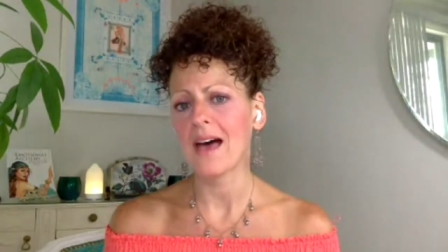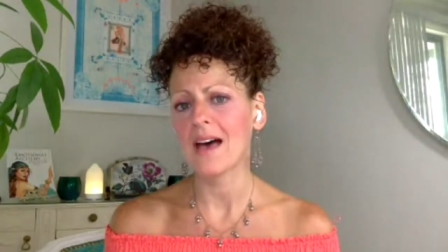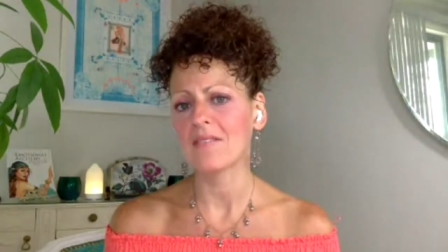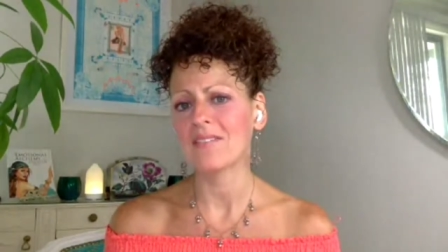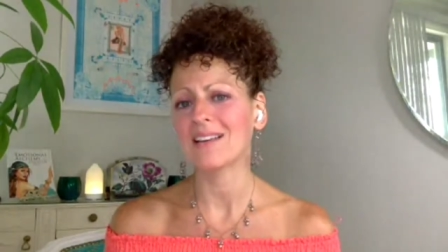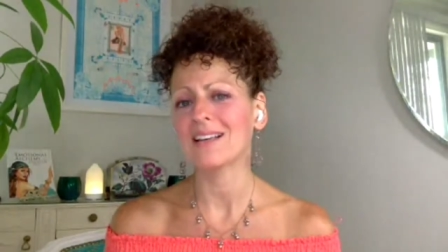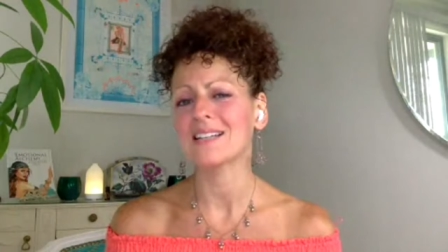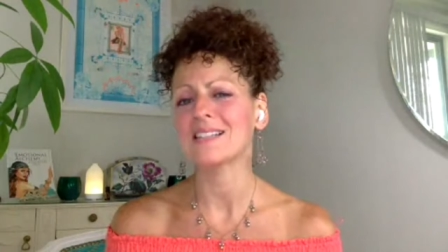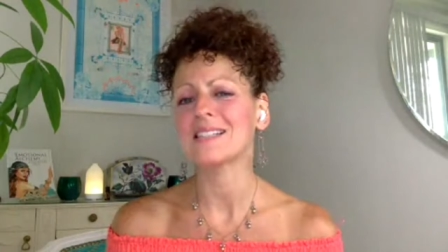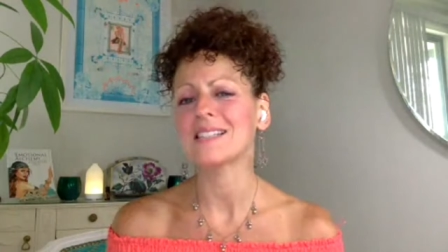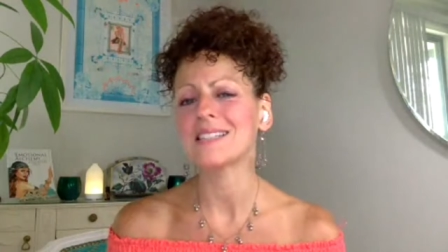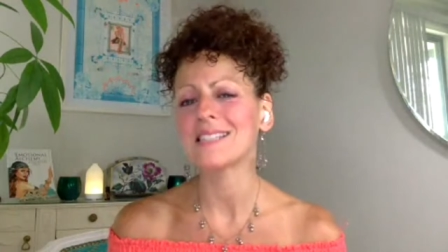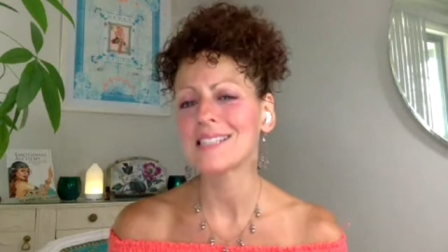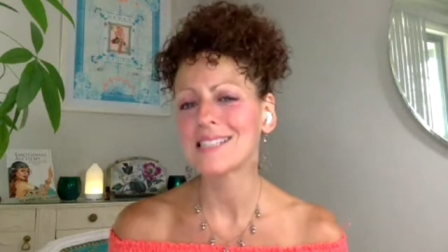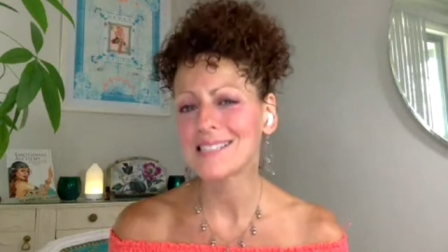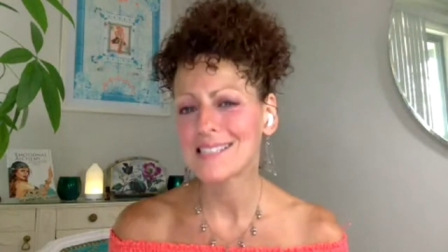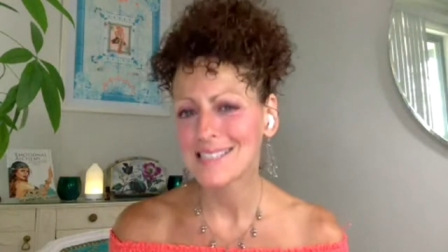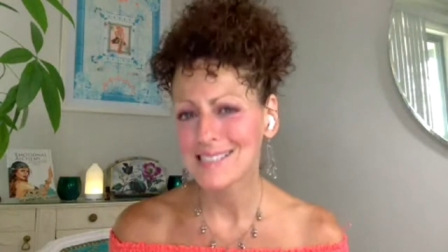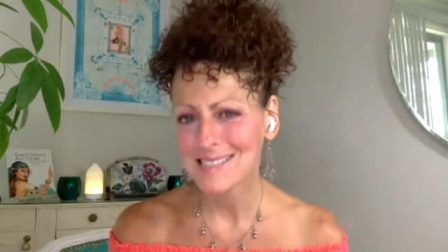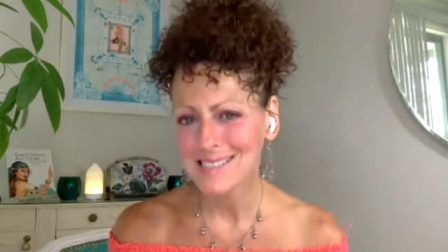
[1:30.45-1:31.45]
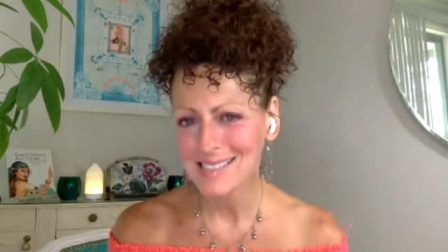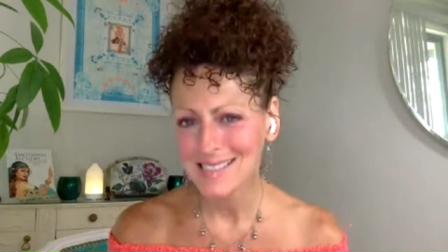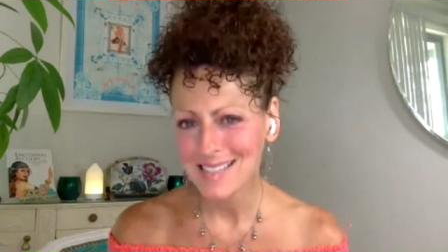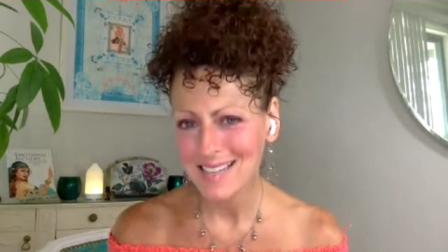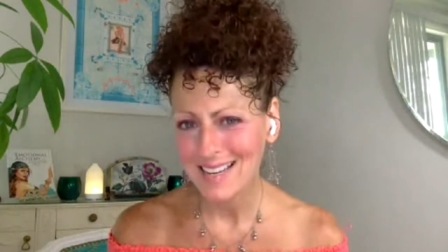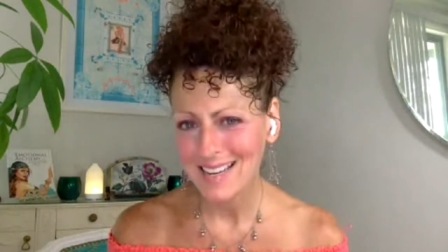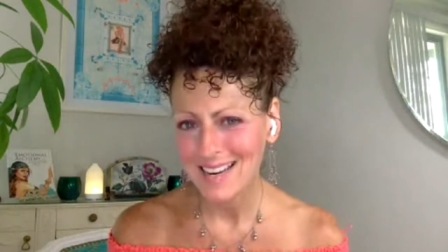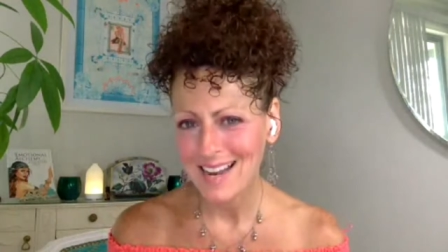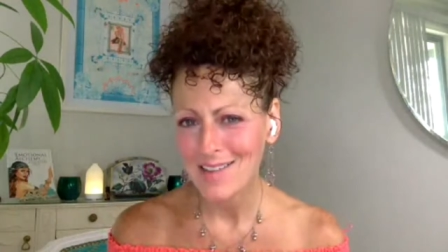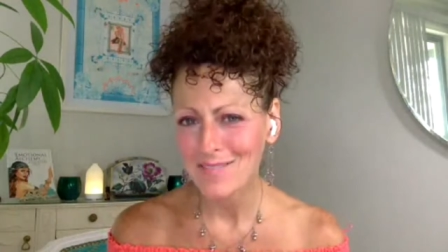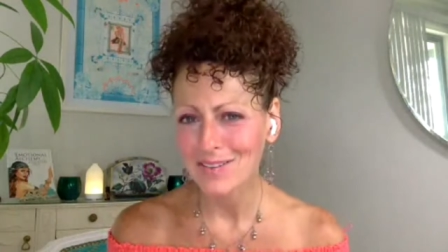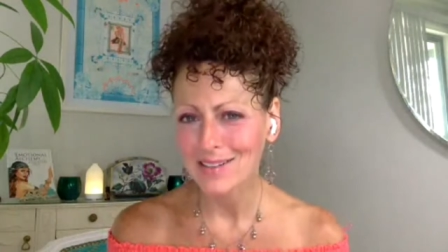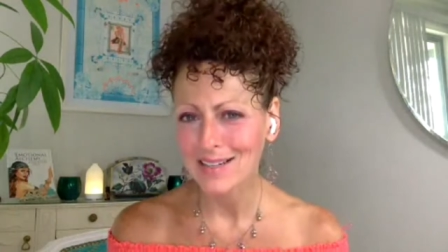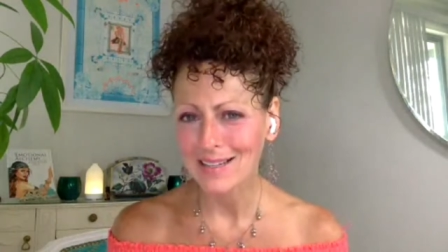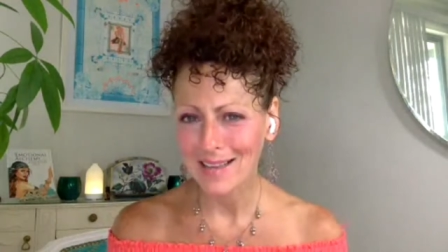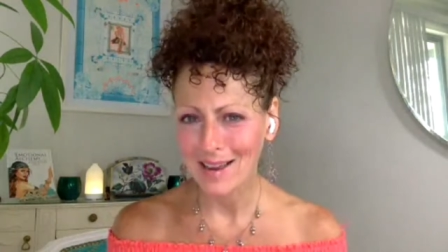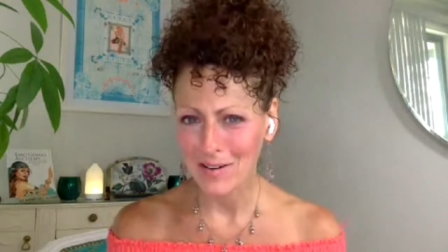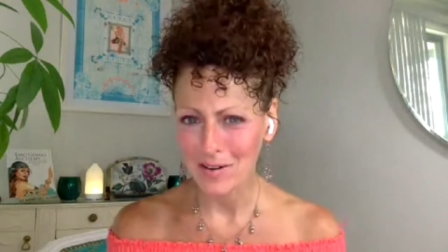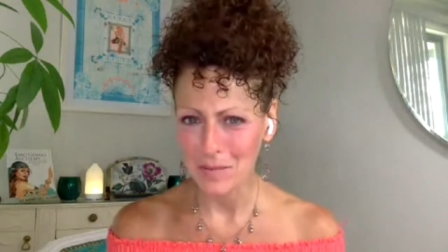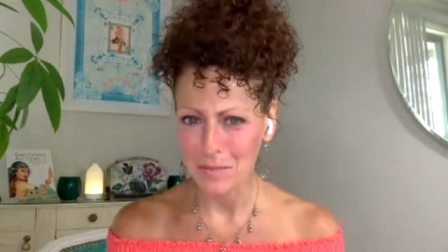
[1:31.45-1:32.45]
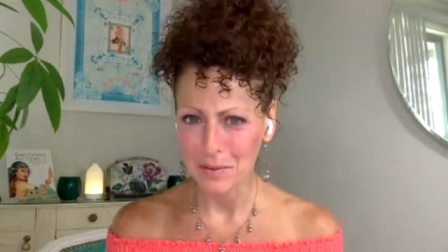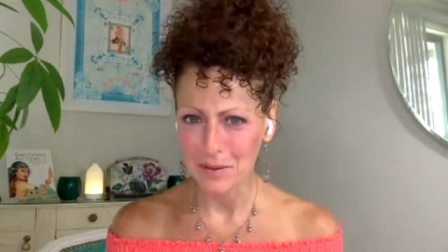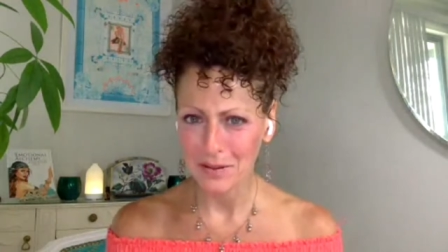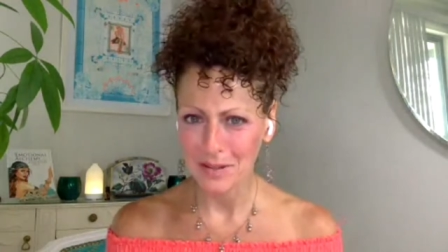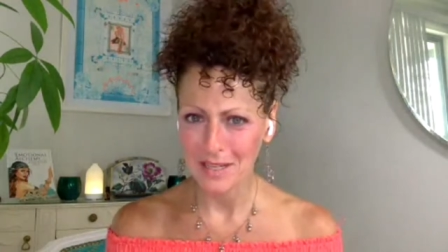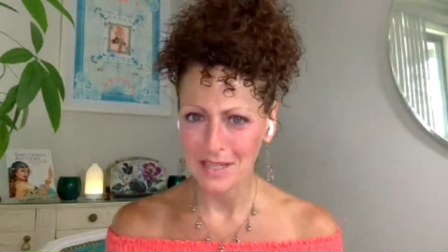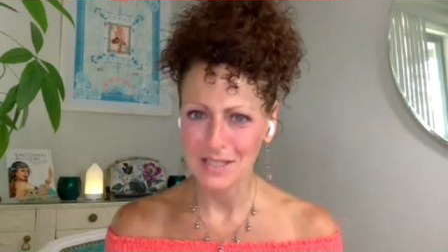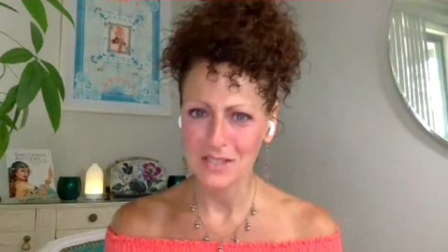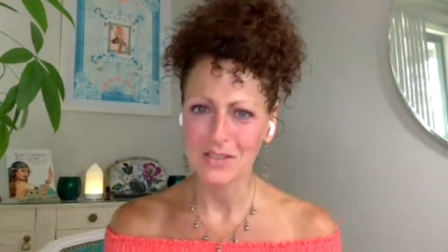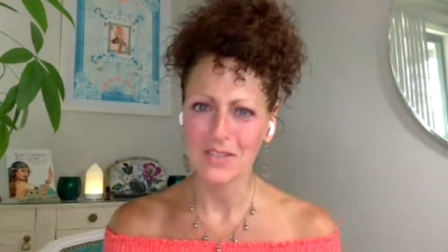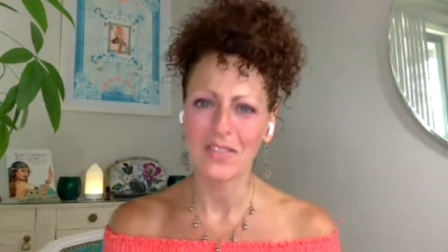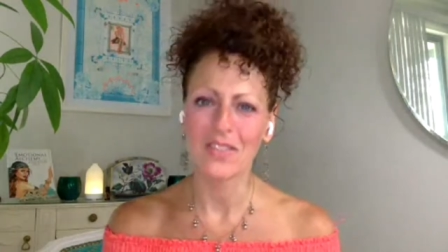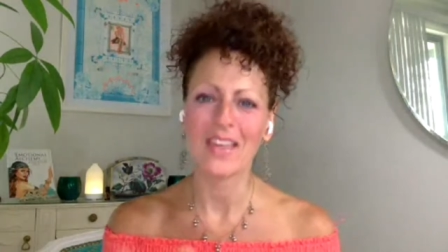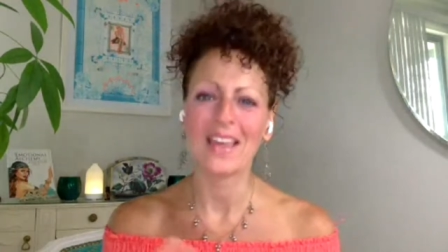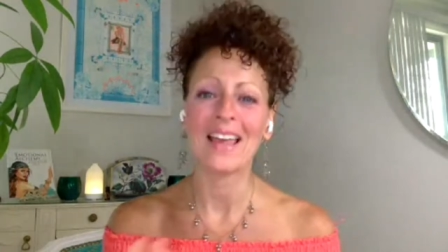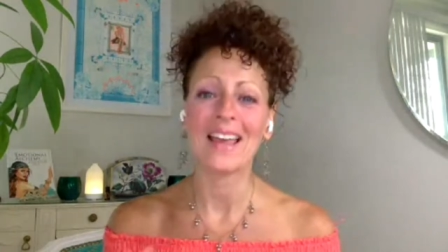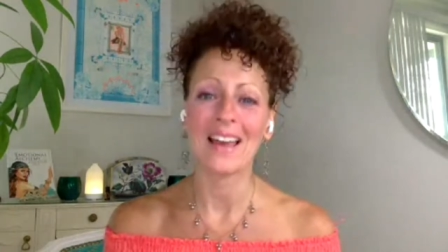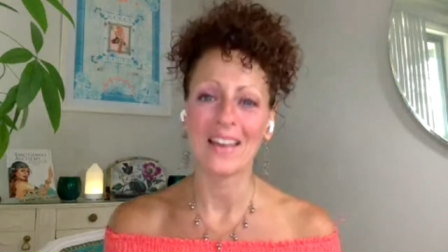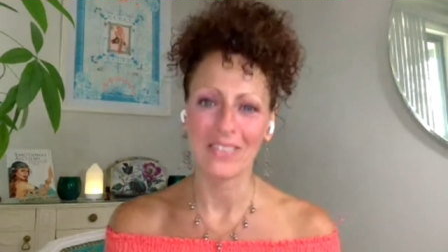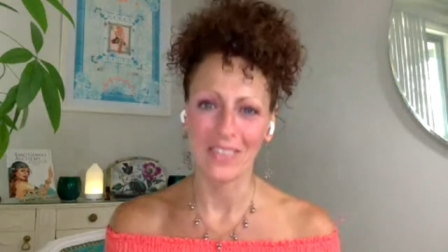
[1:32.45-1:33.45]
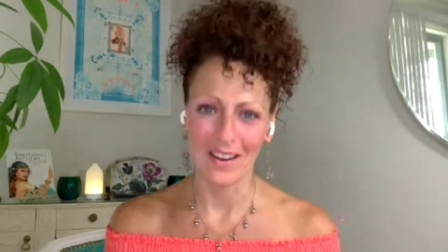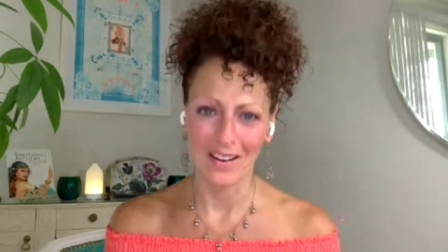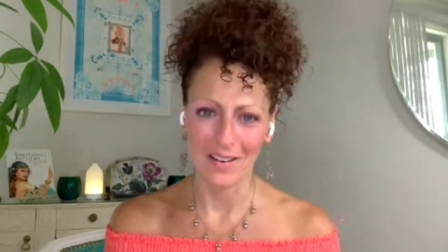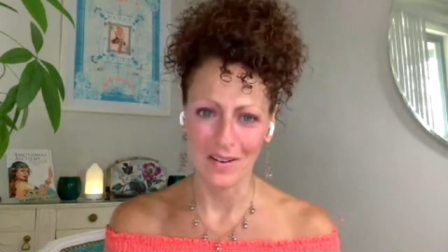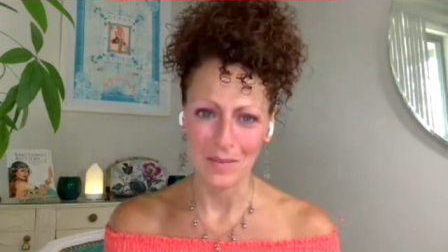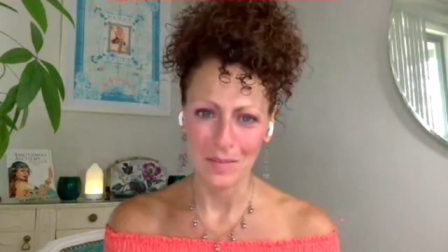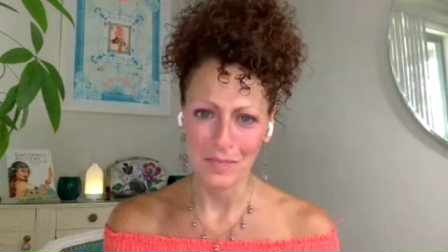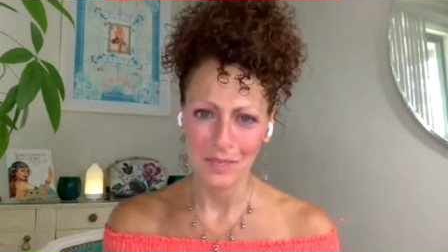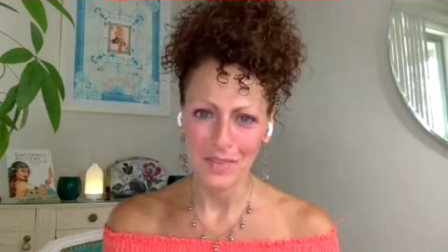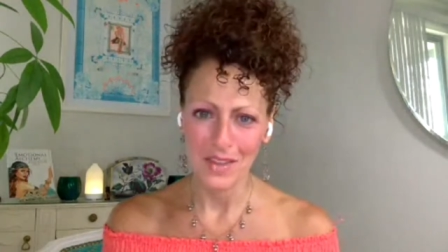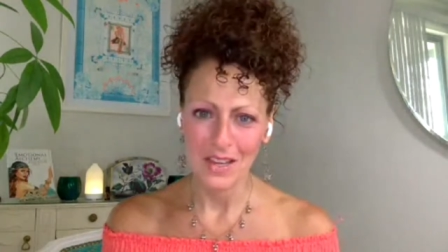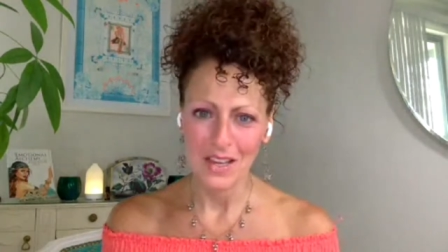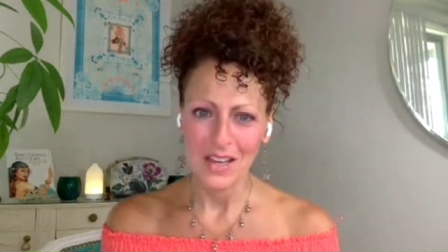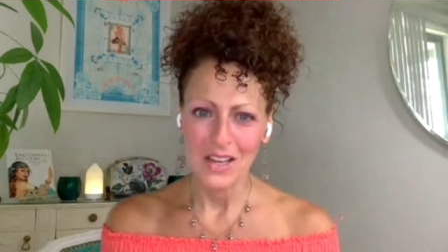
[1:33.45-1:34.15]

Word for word: having consistency and having accountability so that they can get there.